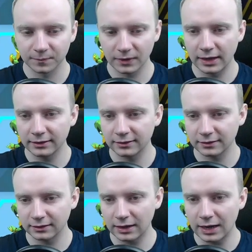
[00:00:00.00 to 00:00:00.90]
and
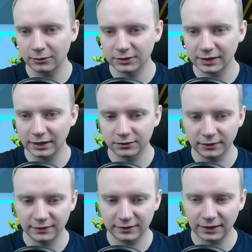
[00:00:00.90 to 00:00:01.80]
I will try to
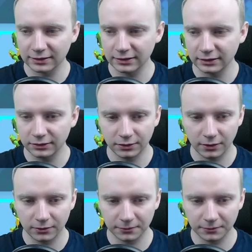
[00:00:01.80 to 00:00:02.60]
instantly, you know,